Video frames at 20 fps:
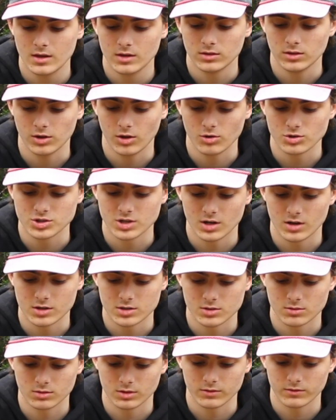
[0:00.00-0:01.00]
Negotiator
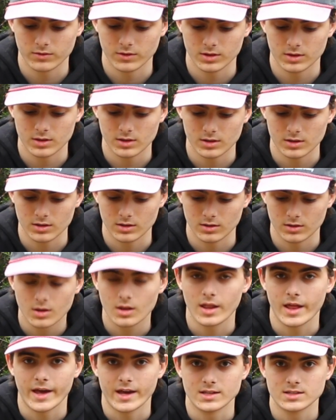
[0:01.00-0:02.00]
doesn't really fit the
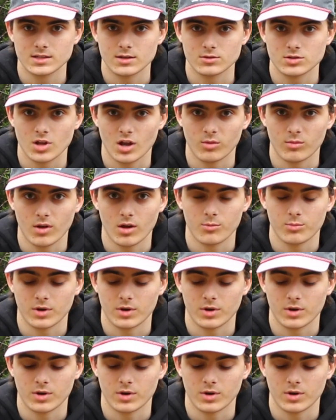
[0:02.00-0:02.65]
class I was talking about,